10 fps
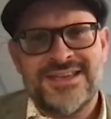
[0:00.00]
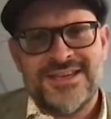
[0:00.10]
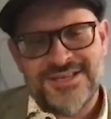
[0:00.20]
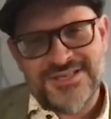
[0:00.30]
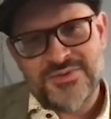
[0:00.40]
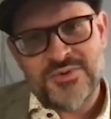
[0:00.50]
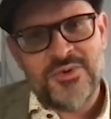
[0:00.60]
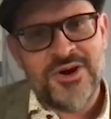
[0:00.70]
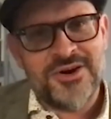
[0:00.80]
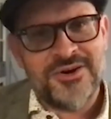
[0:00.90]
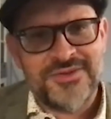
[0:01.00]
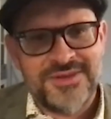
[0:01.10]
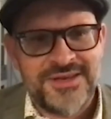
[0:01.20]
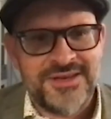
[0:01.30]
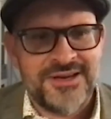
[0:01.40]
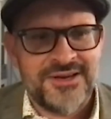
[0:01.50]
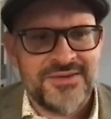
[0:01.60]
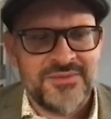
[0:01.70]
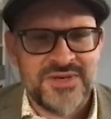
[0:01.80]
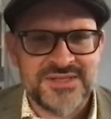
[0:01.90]
is required on the
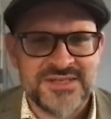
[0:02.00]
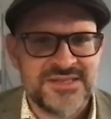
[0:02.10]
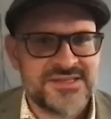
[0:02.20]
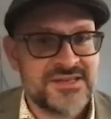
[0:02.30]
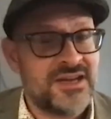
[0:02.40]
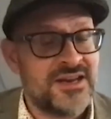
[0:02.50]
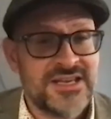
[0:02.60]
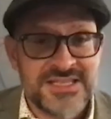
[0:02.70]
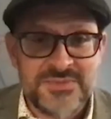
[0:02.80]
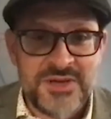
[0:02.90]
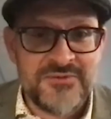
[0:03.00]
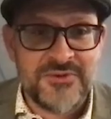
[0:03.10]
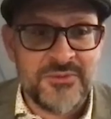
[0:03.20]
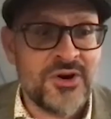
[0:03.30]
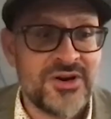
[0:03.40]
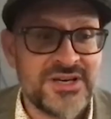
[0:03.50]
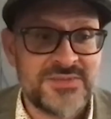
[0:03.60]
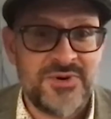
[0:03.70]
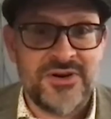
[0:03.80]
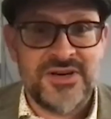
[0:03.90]
business's side. I can speak from our
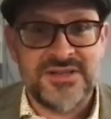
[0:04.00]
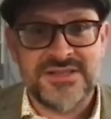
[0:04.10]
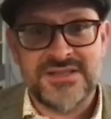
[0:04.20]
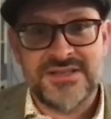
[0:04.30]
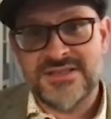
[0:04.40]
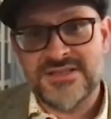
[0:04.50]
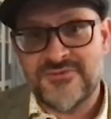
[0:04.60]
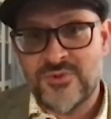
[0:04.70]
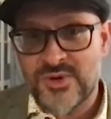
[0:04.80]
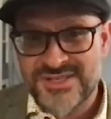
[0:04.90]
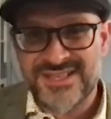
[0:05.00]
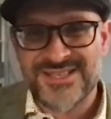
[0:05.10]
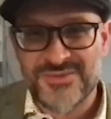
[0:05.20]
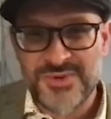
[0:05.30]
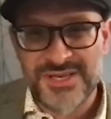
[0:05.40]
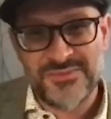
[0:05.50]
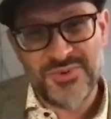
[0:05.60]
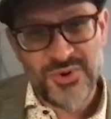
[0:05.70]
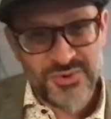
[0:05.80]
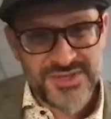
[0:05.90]
experience that it's a 4 to 6 week
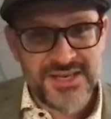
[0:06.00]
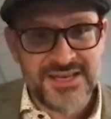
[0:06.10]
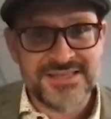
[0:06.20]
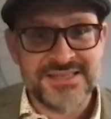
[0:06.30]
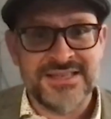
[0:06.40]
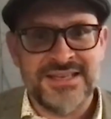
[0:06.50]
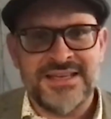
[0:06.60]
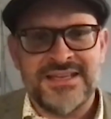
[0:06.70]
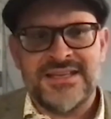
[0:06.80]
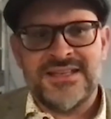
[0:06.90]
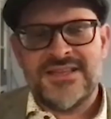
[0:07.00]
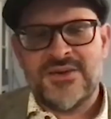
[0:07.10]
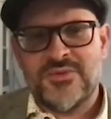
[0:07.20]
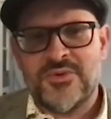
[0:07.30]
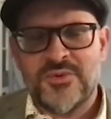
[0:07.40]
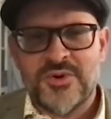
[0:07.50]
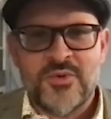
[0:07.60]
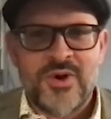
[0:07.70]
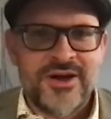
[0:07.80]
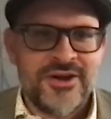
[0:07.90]
process that will
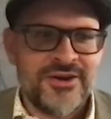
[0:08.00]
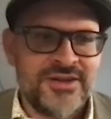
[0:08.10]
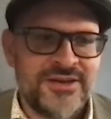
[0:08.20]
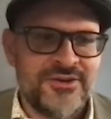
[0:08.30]
require,